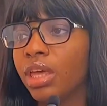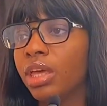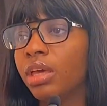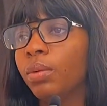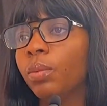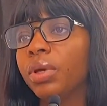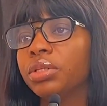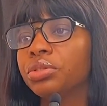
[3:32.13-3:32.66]

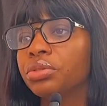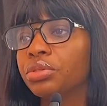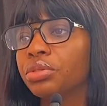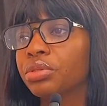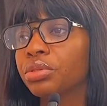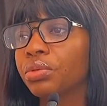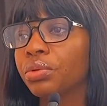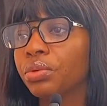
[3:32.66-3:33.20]
Went to the
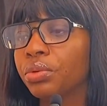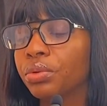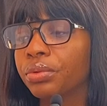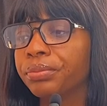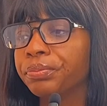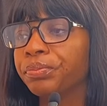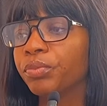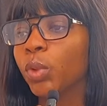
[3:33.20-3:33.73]

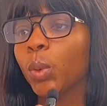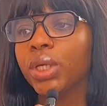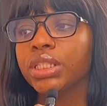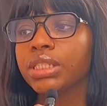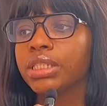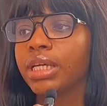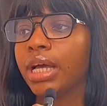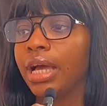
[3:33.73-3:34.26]
school,
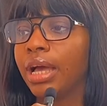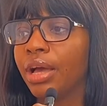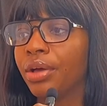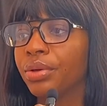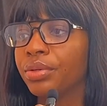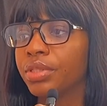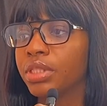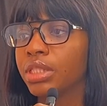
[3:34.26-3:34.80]
went to the
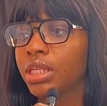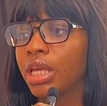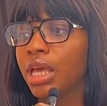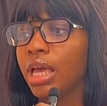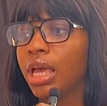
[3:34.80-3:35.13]
house,